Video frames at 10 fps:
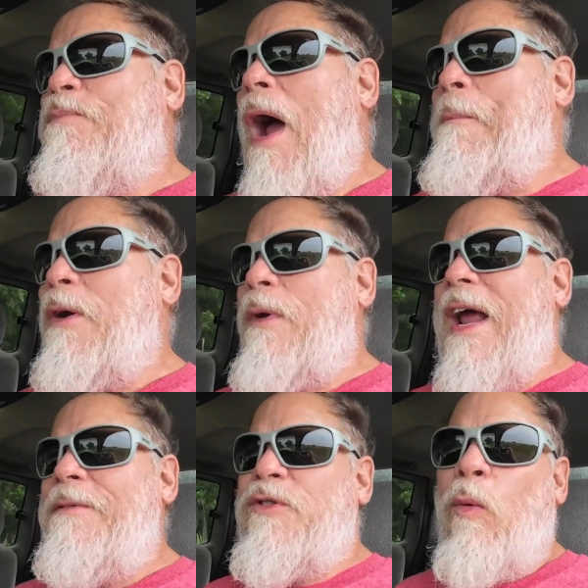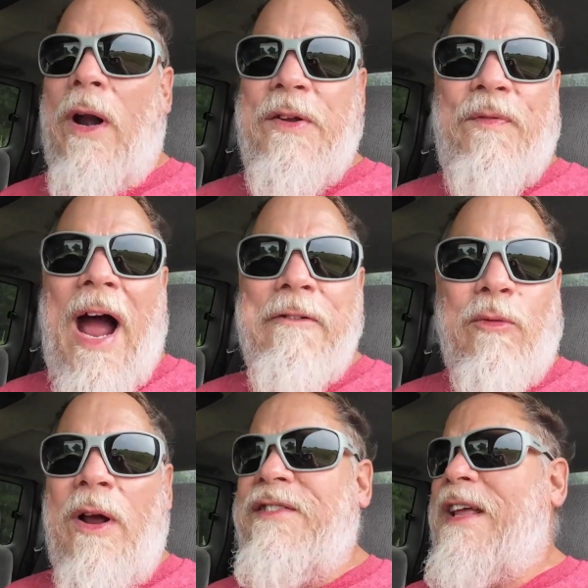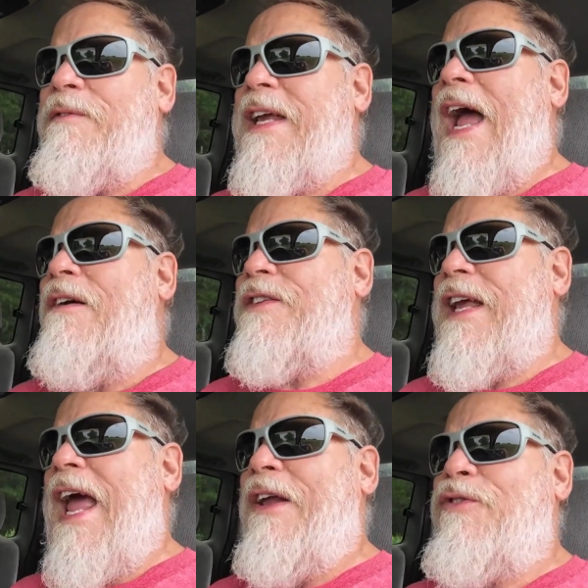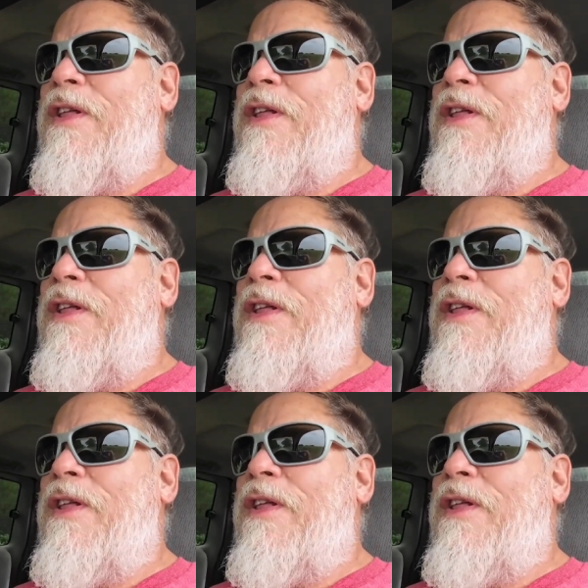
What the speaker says: probably ran 25, 27 gallons of gas